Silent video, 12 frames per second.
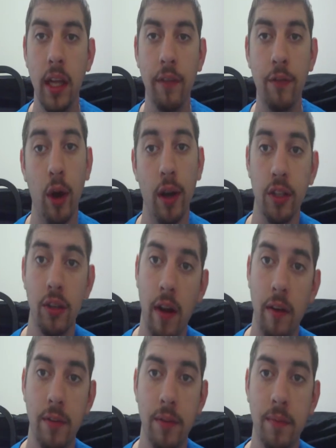If you're on
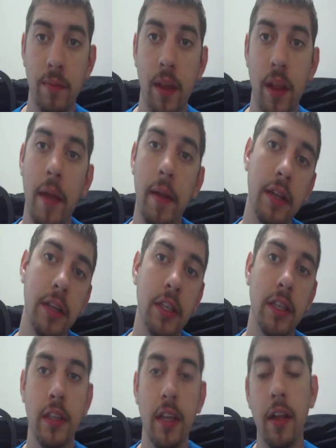Survivor. I mean,
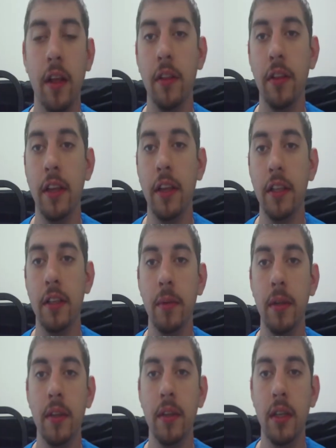you can say other things,
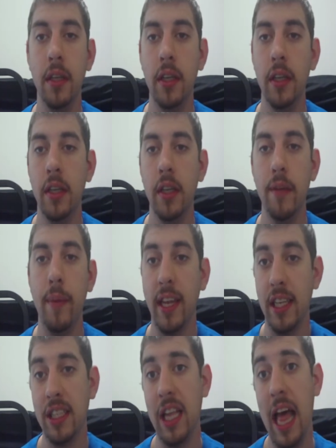but you may
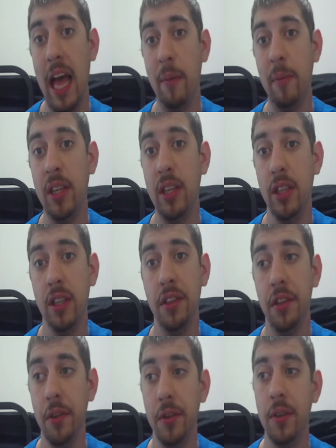get slapped. So,